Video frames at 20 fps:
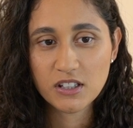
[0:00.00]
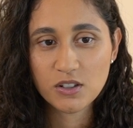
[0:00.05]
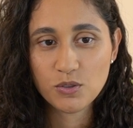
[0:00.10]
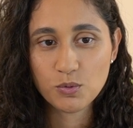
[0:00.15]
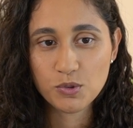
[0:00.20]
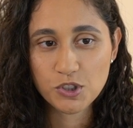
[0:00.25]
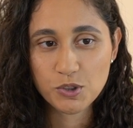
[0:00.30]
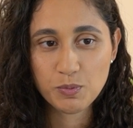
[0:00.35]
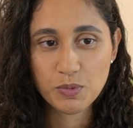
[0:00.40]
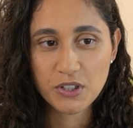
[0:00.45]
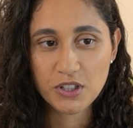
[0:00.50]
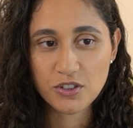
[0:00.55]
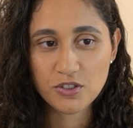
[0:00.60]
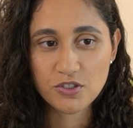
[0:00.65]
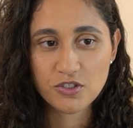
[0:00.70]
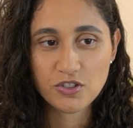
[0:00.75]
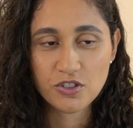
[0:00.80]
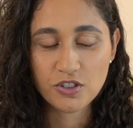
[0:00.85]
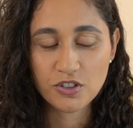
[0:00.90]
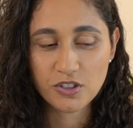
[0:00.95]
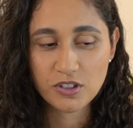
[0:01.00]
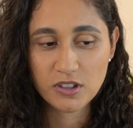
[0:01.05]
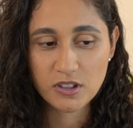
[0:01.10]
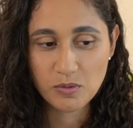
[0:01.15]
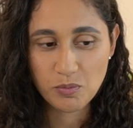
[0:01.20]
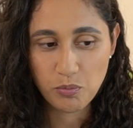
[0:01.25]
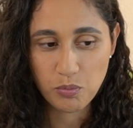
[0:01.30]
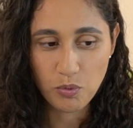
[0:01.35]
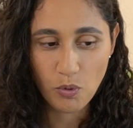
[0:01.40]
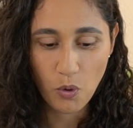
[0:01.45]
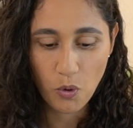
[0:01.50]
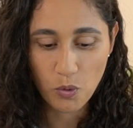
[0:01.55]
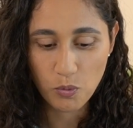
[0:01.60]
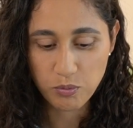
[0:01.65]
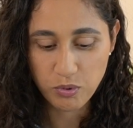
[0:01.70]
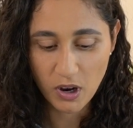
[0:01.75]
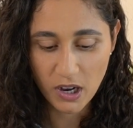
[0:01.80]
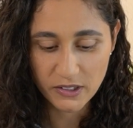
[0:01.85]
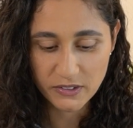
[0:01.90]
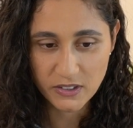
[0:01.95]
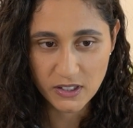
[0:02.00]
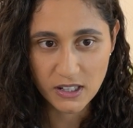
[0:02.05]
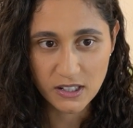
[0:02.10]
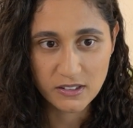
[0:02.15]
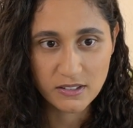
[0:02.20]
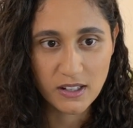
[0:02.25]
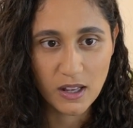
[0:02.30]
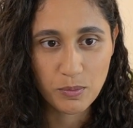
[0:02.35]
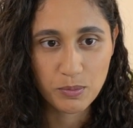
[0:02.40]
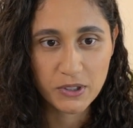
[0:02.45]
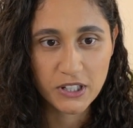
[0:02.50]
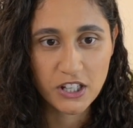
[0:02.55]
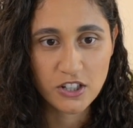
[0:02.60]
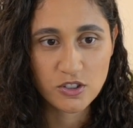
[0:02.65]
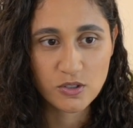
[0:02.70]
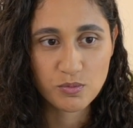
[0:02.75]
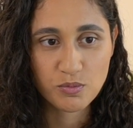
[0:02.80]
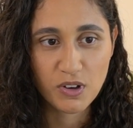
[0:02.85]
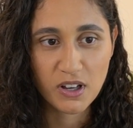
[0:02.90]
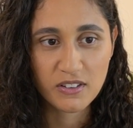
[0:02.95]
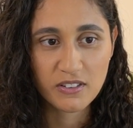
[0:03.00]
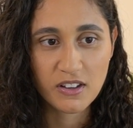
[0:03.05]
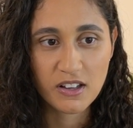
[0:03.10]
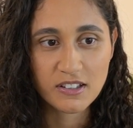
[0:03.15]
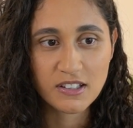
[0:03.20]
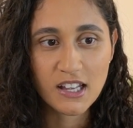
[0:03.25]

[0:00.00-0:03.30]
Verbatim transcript: which PE you took, the whole process, application process.